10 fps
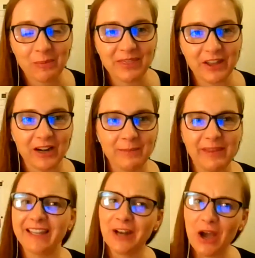But they're going to be
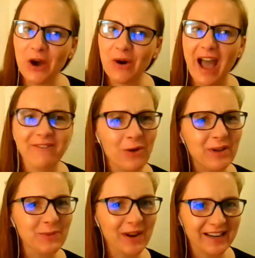like, I've always
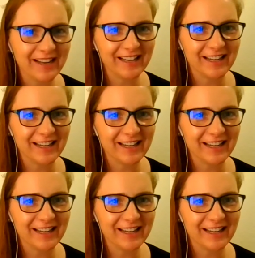wanted to get